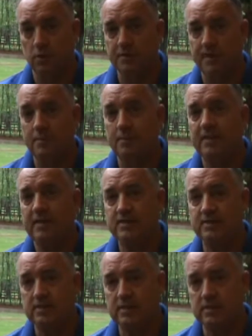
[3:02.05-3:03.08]
What that
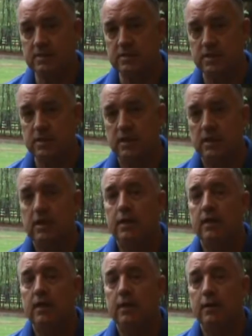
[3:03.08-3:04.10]
means is
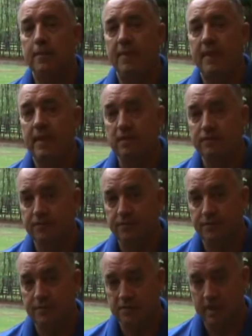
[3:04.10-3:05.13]

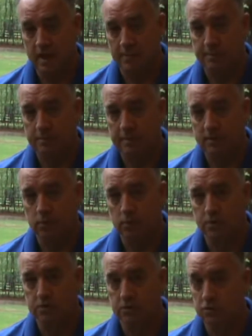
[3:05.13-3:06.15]
if the timing belt
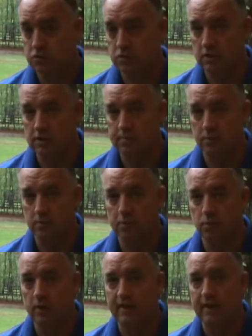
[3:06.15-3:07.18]
were to slip or
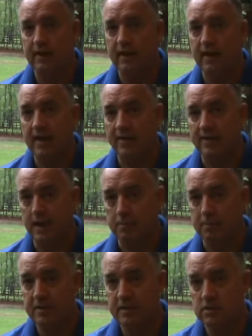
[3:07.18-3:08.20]
break and that
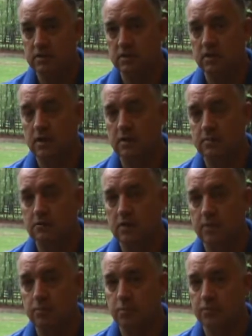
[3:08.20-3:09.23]
piston comes
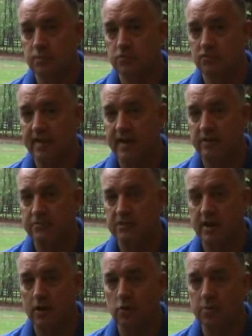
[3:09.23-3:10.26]
up with those valves
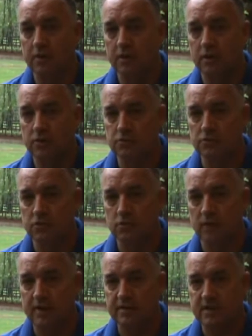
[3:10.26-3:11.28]
not opening and closing at
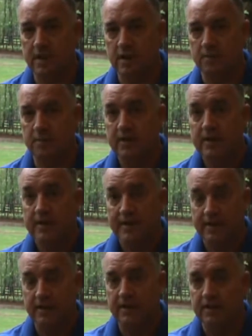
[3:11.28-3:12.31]
the right time,
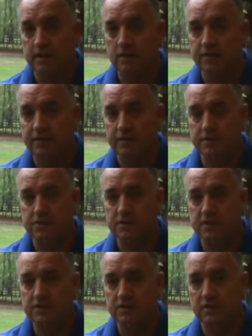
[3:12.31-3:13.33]
in an interference
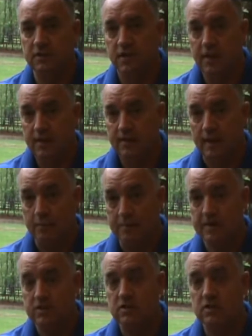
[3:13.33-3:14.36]
engine, that
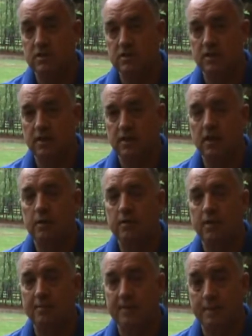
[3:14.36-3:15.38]
piston is going to come
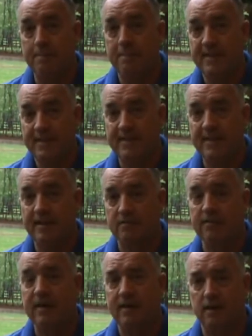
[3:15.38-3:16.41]
up and bend that
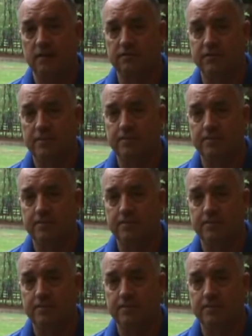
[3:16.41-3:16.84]
valve.